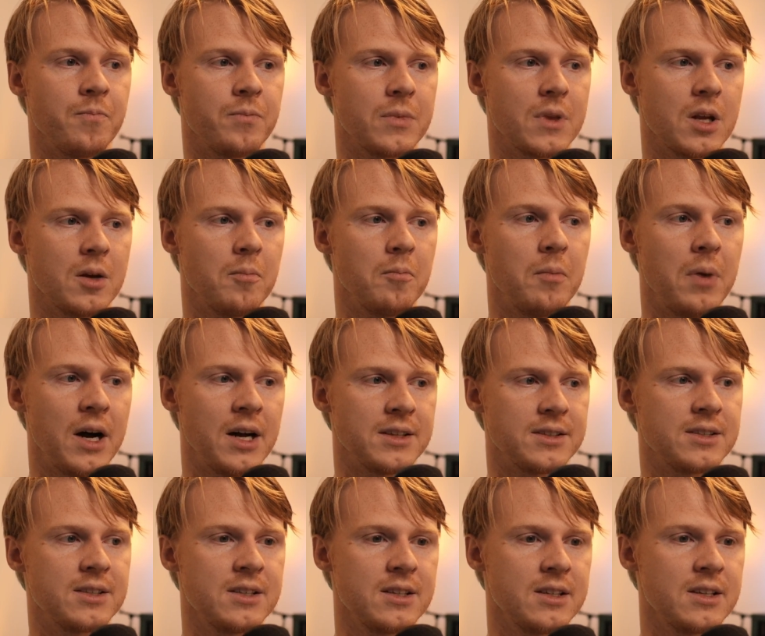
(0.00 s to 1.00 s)

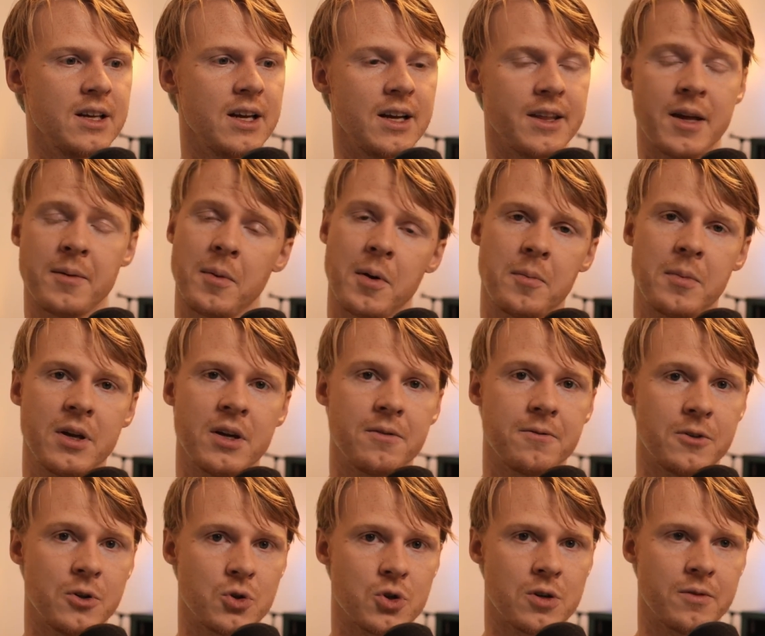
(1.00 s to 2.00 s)
but that might be a
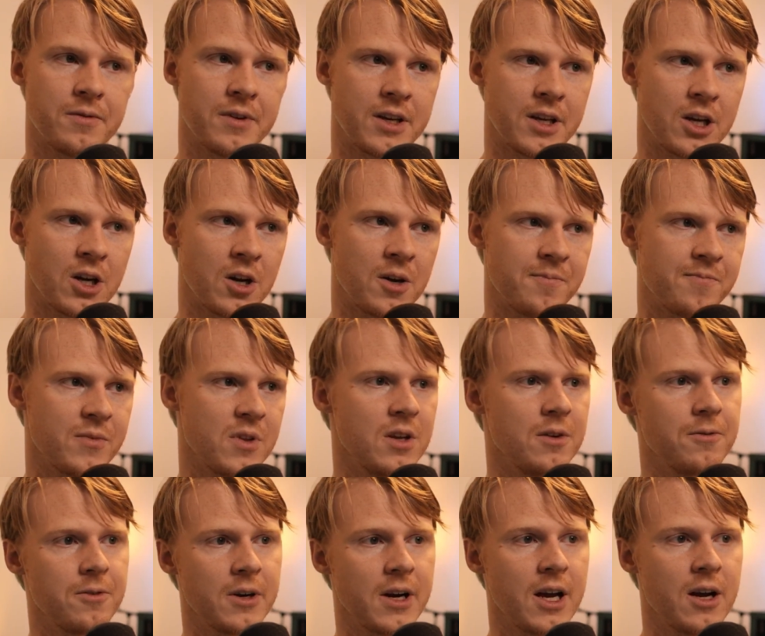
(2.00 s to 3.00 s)
future video.
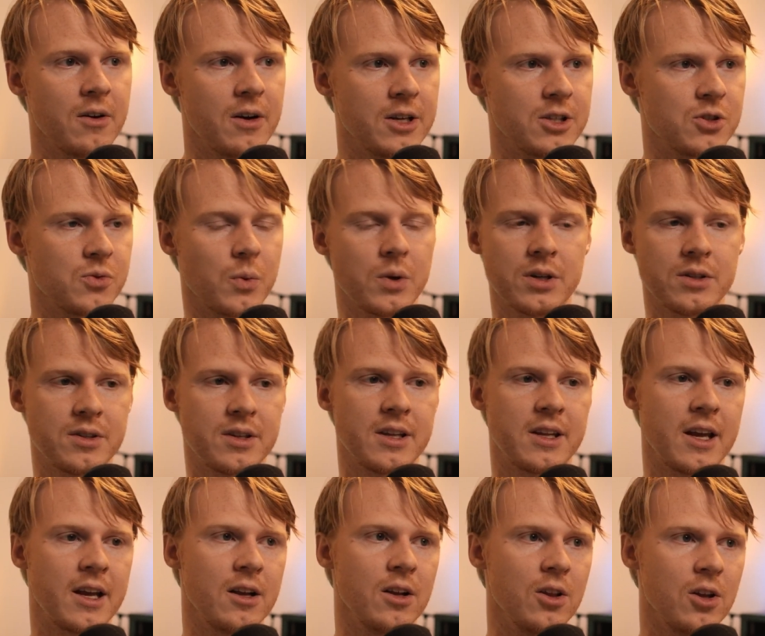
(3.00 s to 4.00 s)
For now, I just wanted to
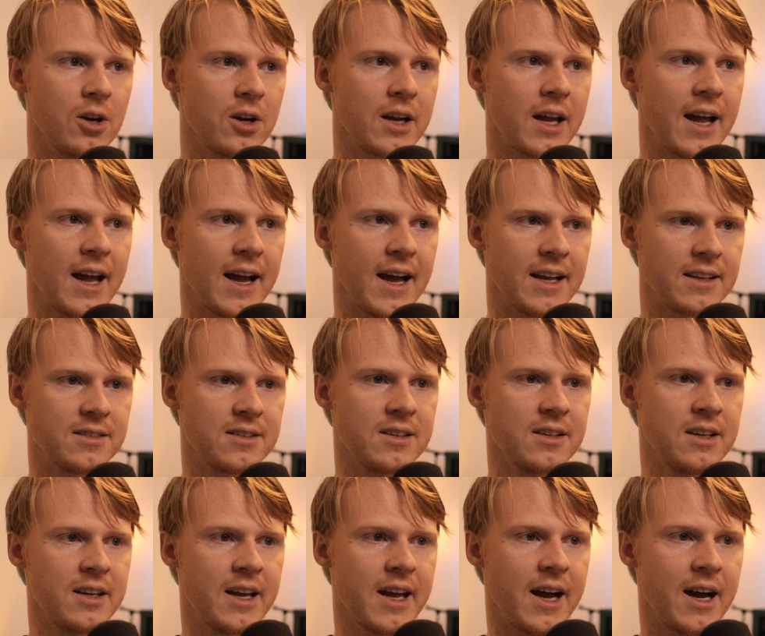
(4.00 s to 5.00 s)
take a look at
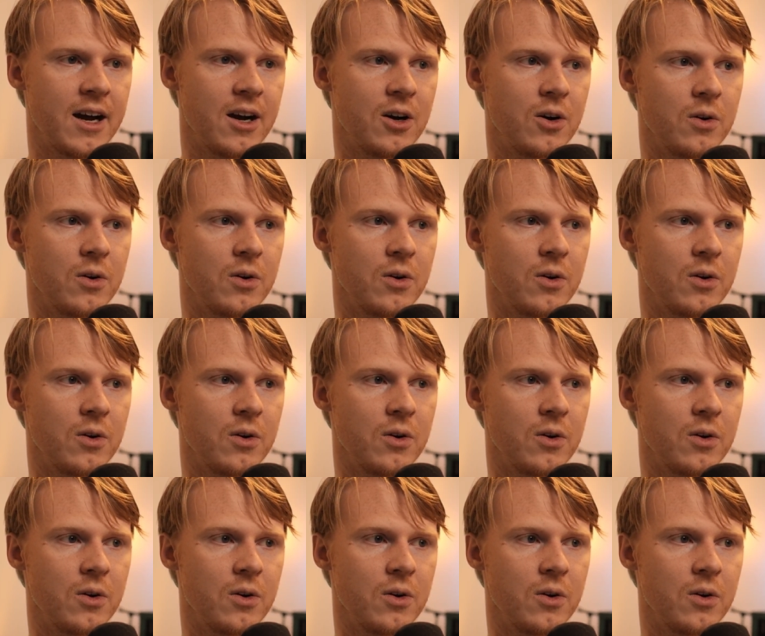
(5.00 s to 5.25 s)
how